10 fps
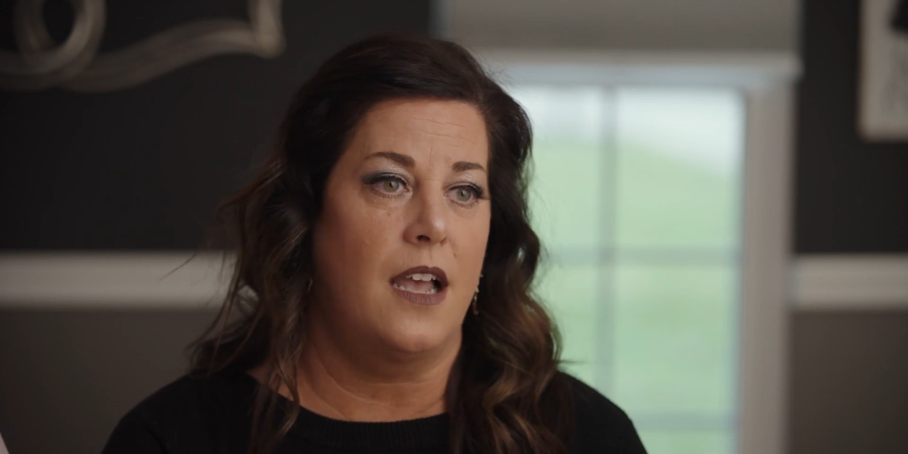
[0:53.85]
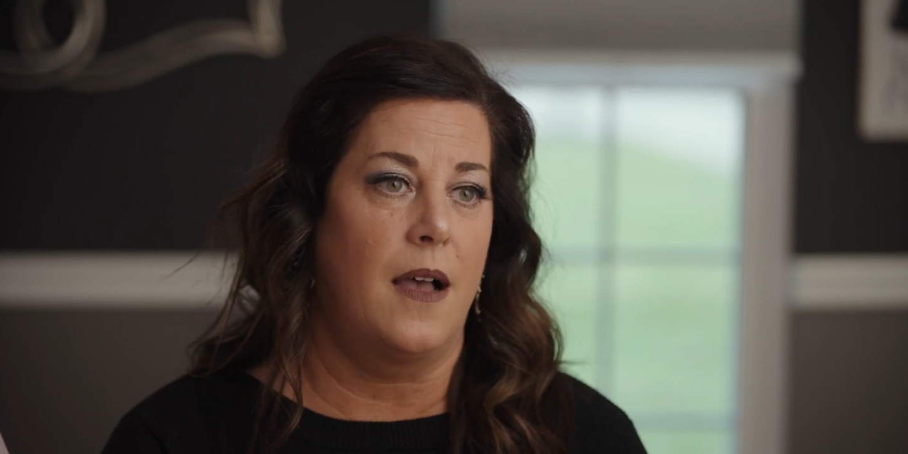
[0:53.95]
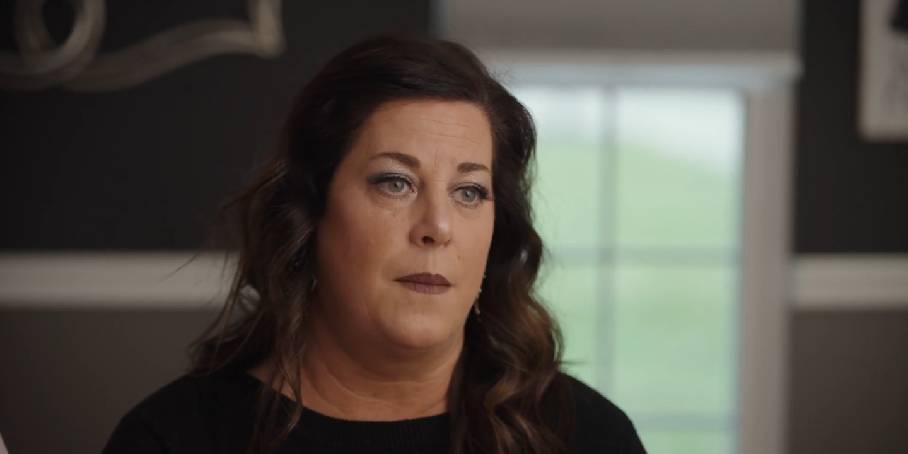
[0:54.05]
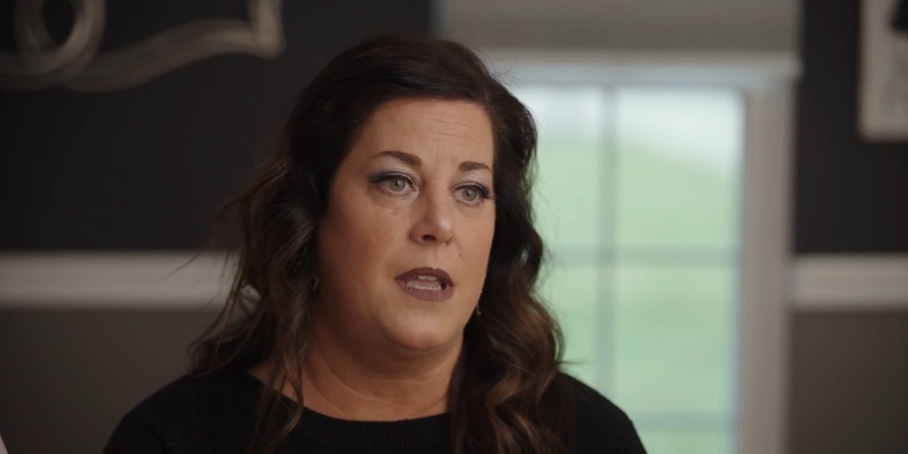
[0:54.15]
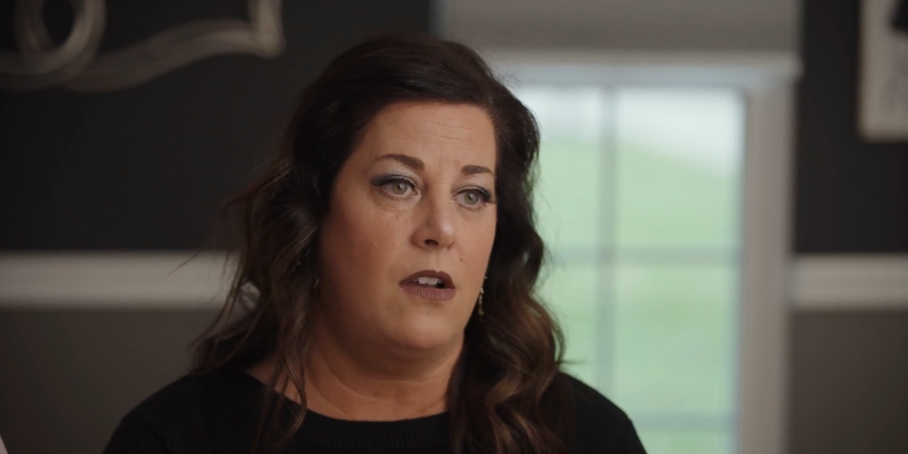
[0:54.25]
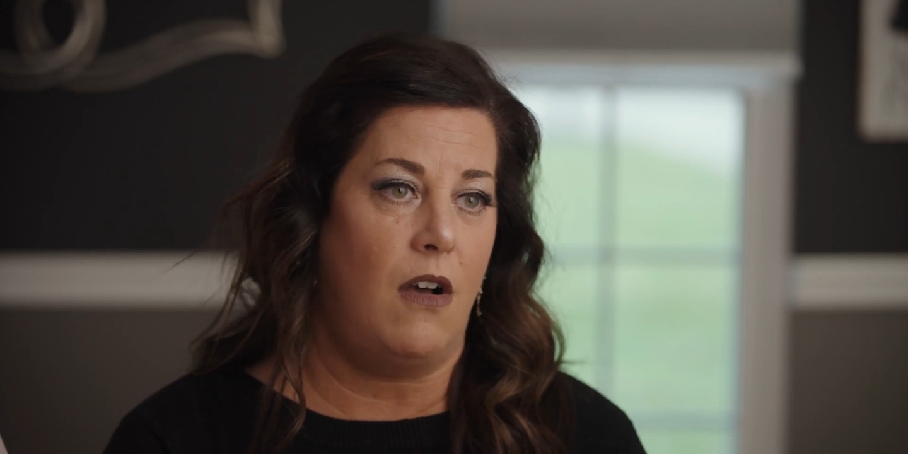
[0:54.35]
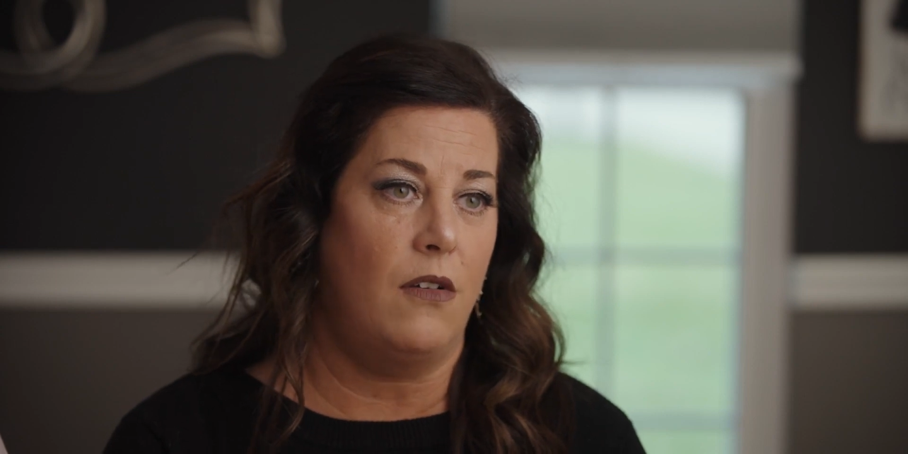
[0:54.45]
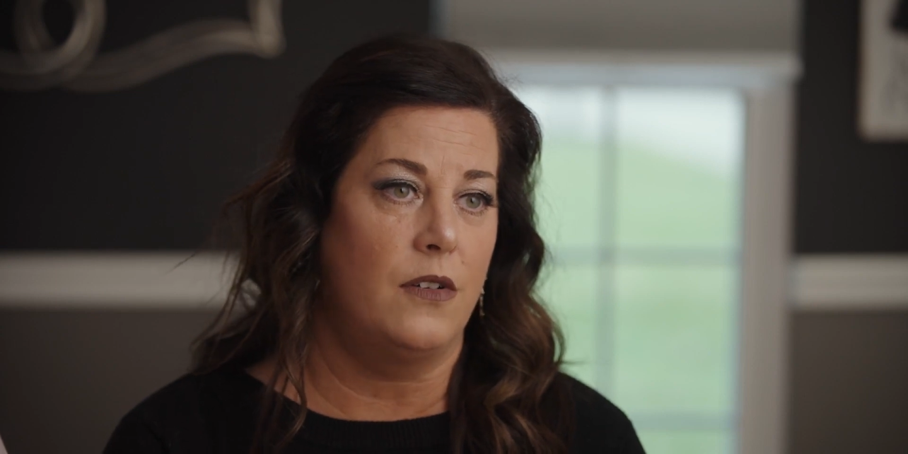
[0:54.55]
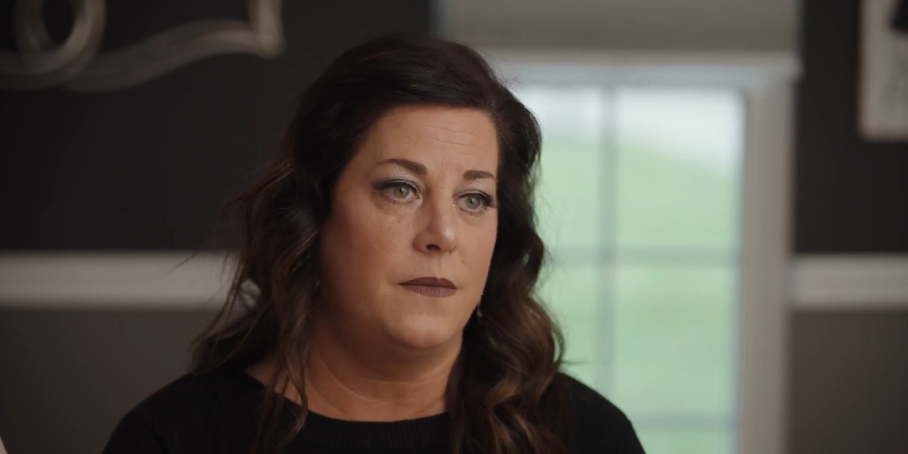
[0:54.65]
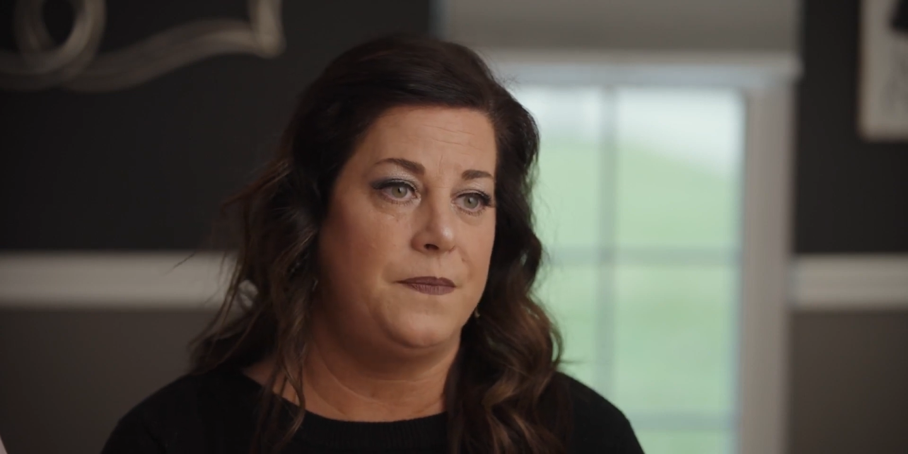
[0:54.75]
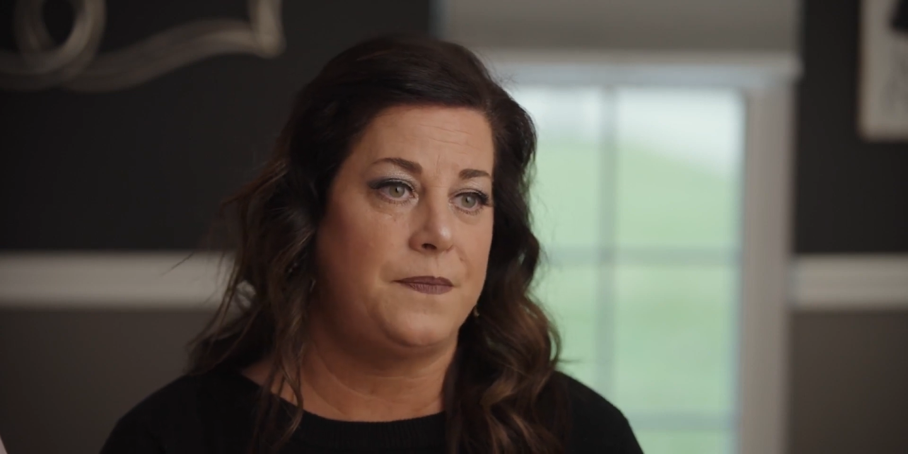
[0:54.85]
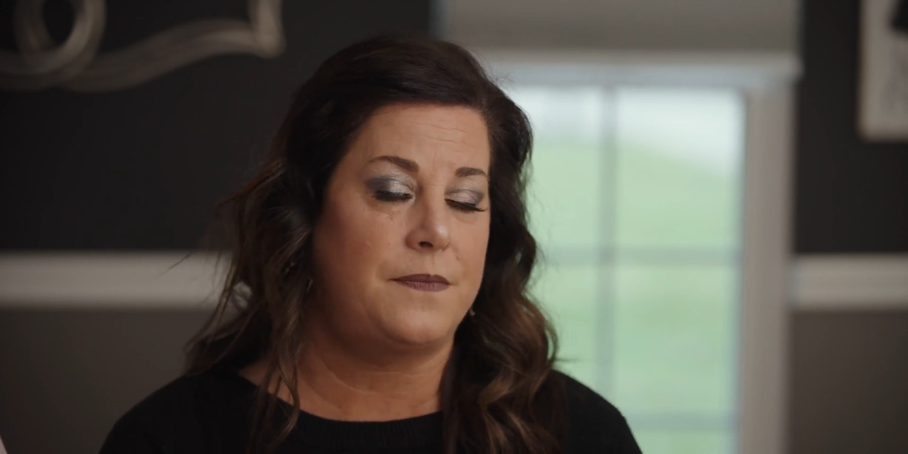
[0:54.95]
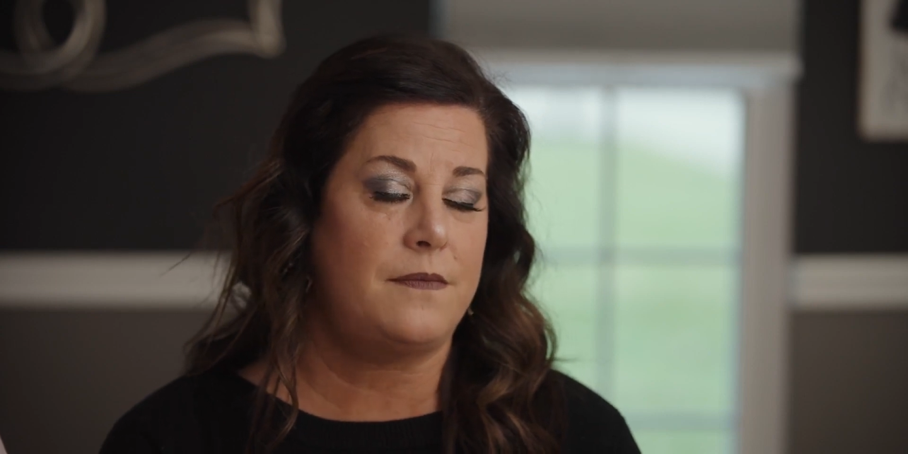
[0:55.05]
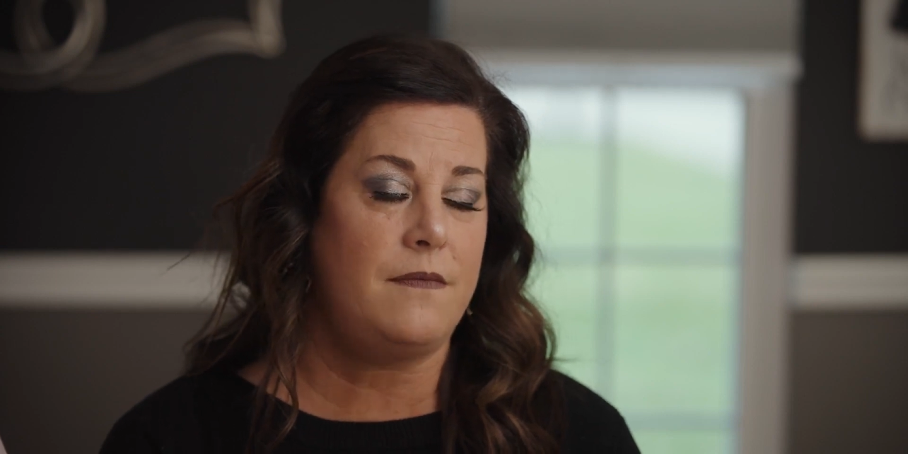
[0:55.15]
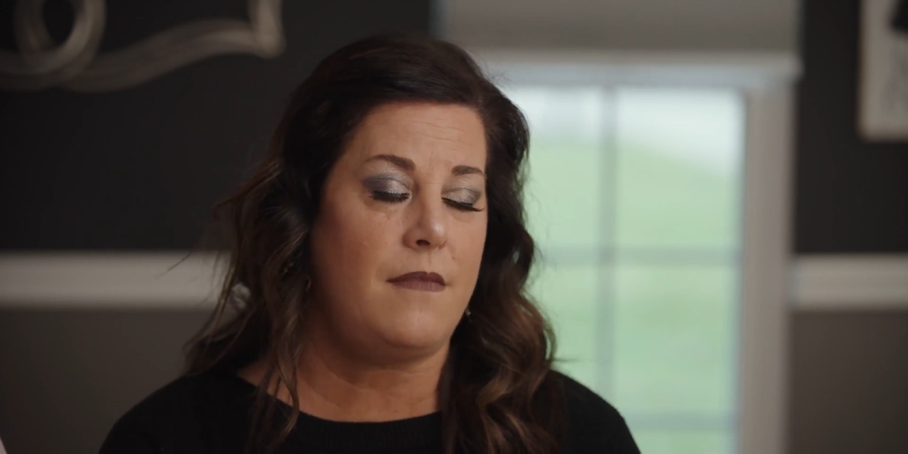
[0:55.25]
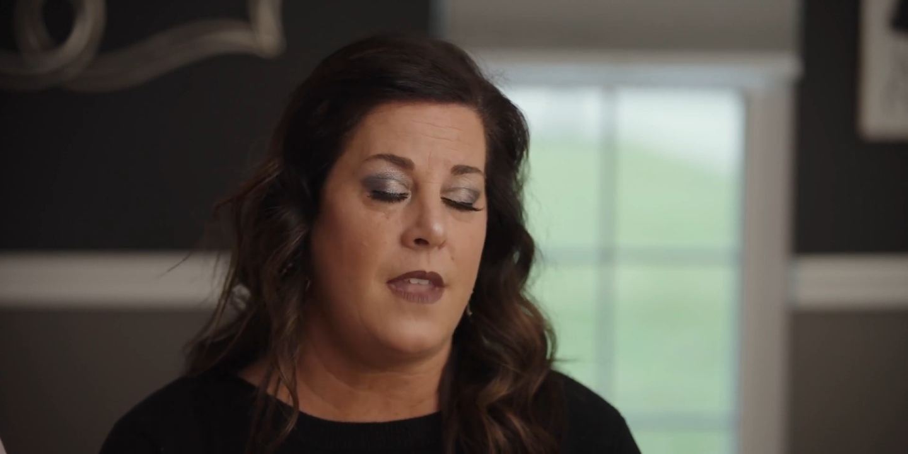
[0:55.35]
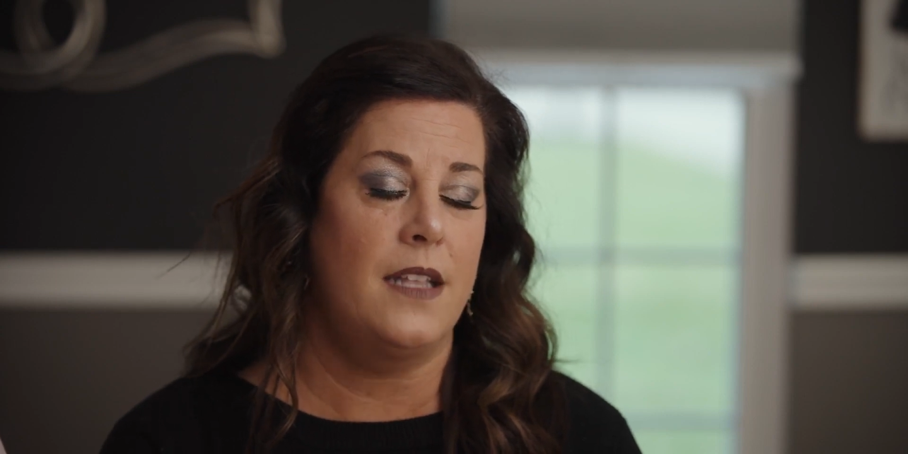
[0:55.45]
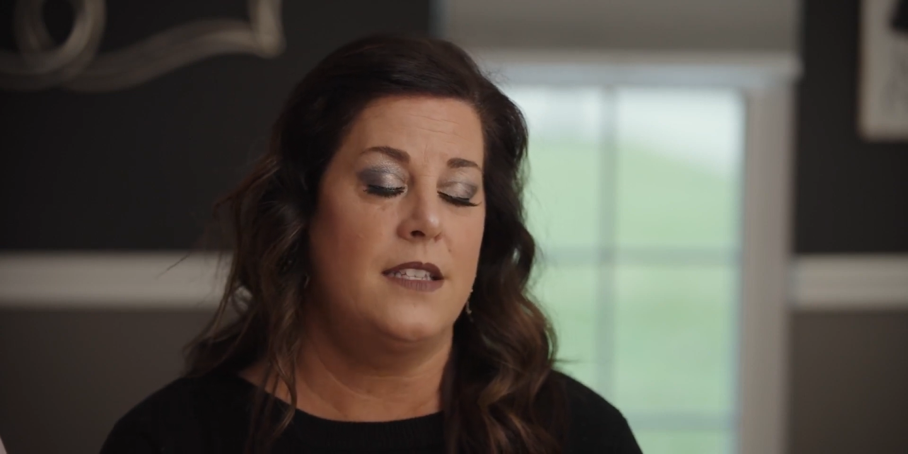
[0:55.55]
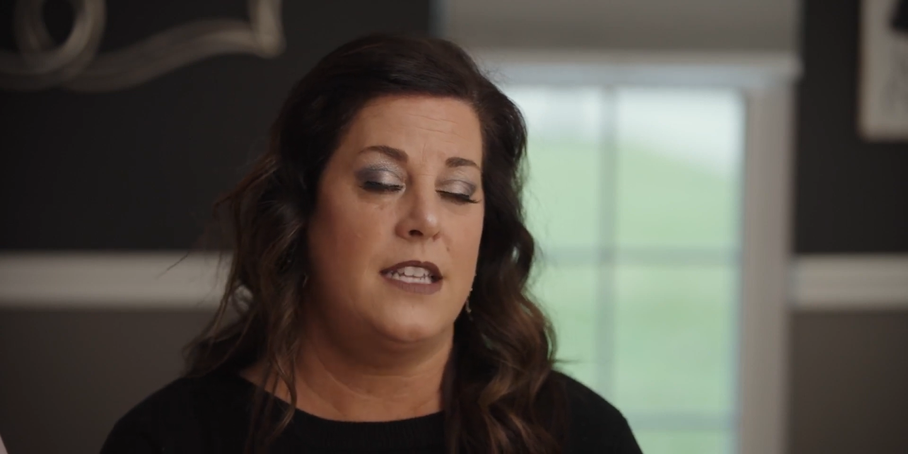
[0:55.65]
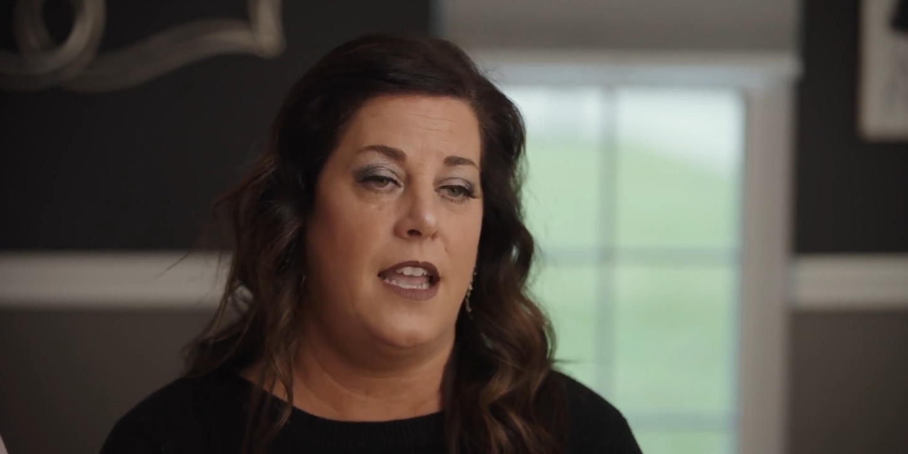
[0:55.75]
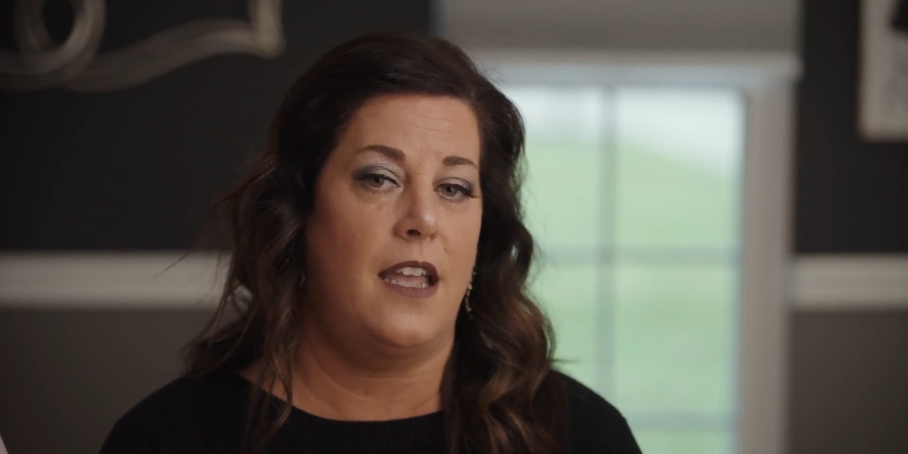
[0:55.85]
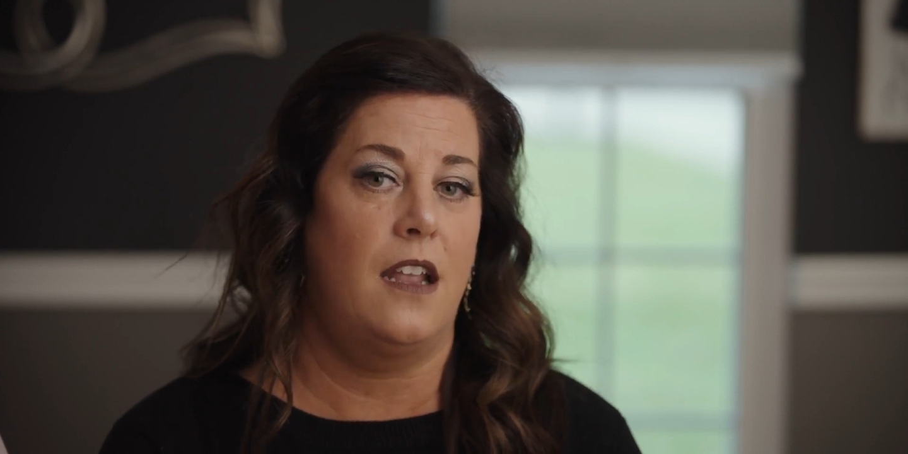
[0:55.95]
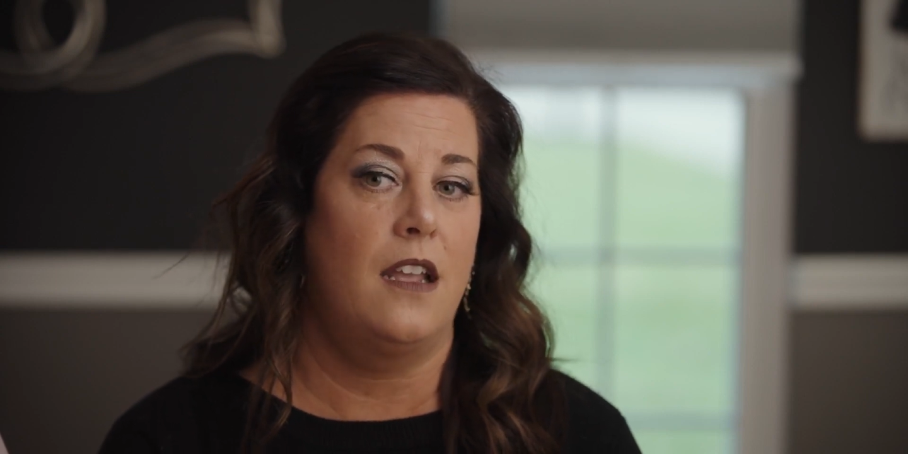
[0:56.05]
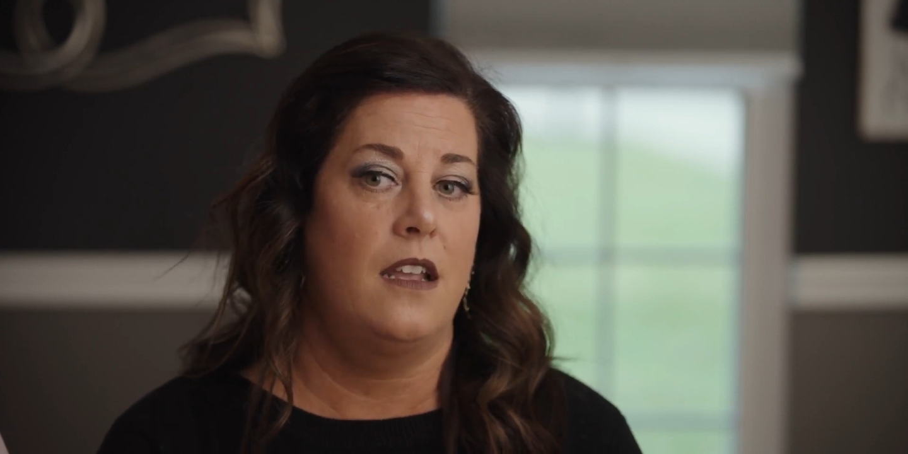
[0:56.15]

um, he called and said,